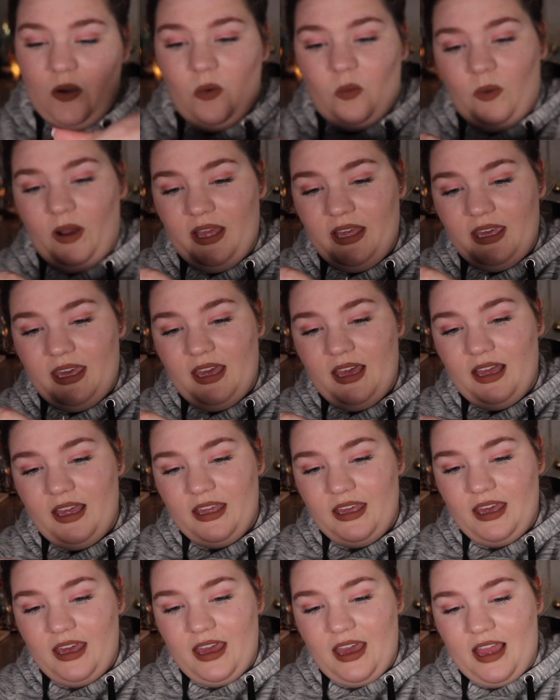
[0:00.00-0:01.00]
Why can't I
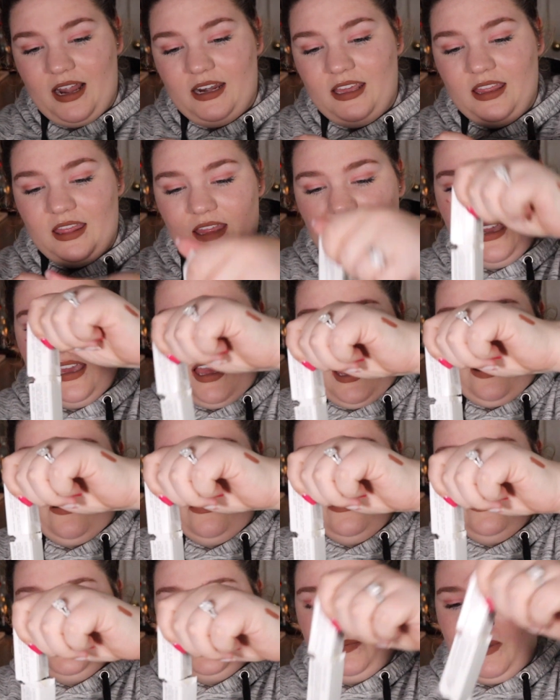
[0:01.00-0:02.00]
get anything out
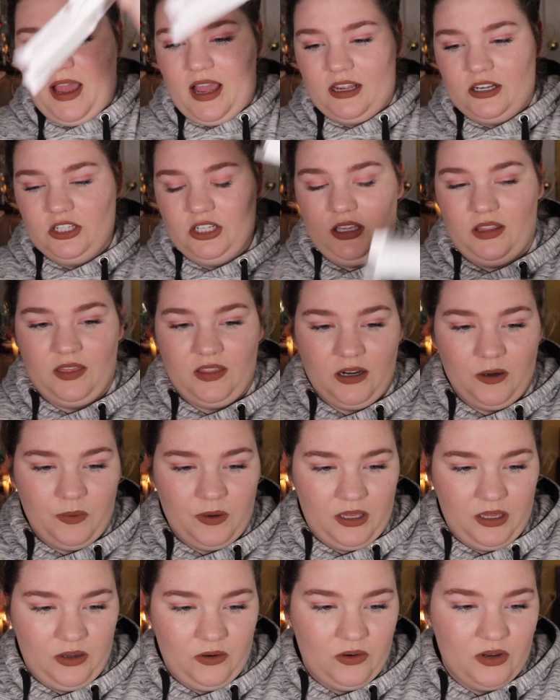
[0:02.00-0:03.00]
of its packaging? There we
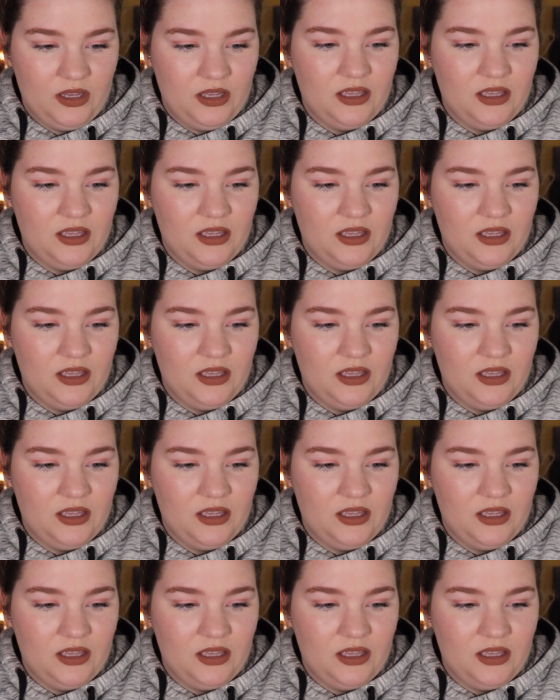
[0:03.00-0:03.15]
go.